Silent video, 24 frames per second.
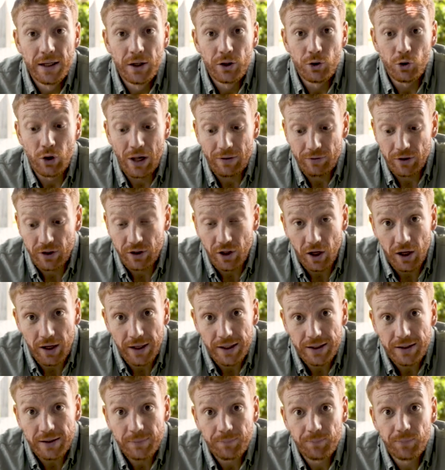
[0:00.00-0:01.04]
You'll have a
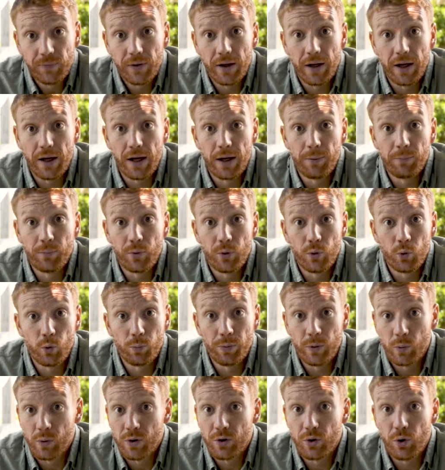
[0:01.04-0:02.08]
guide um, who will
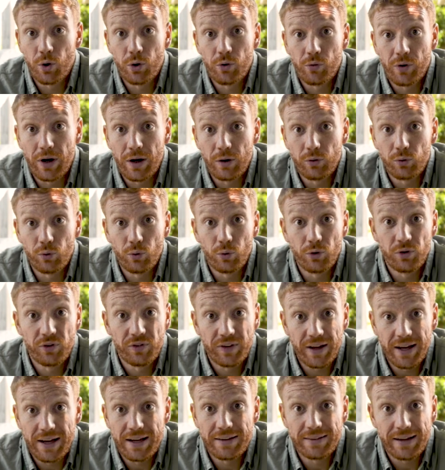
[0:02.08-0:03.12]
be with you throughout your
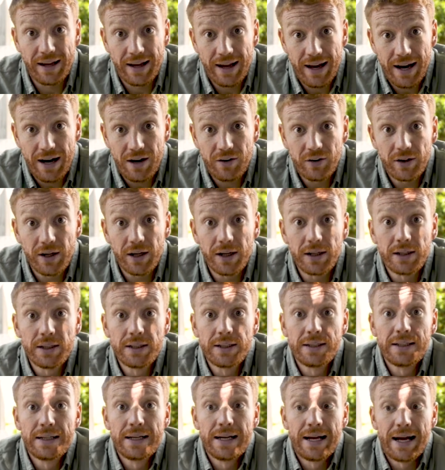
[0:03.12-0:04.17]
stay in that area,
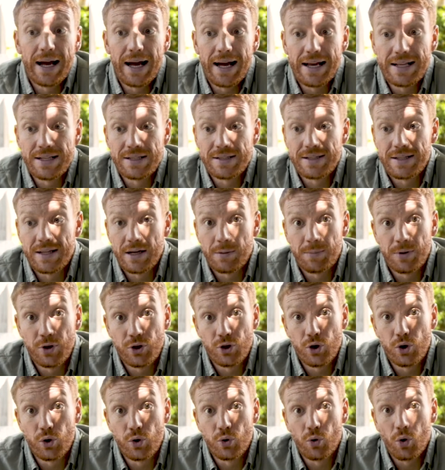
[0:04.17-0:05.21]
and there'll be
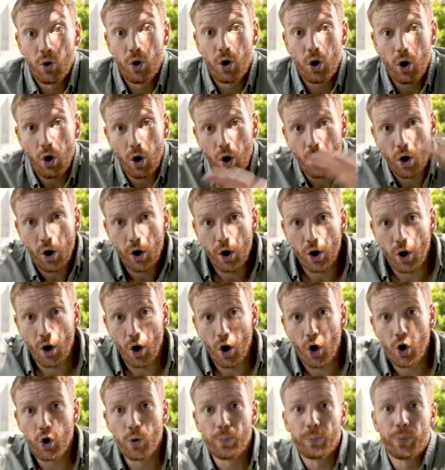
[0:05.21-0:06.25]
you on an
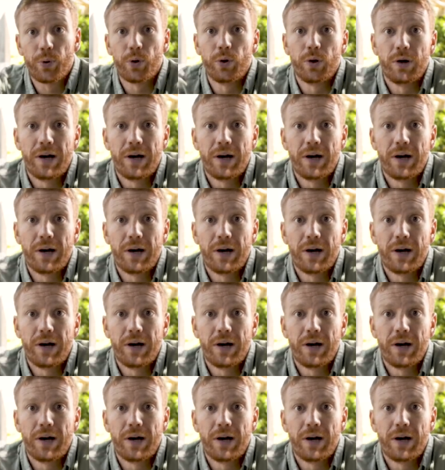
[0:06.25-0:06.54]
open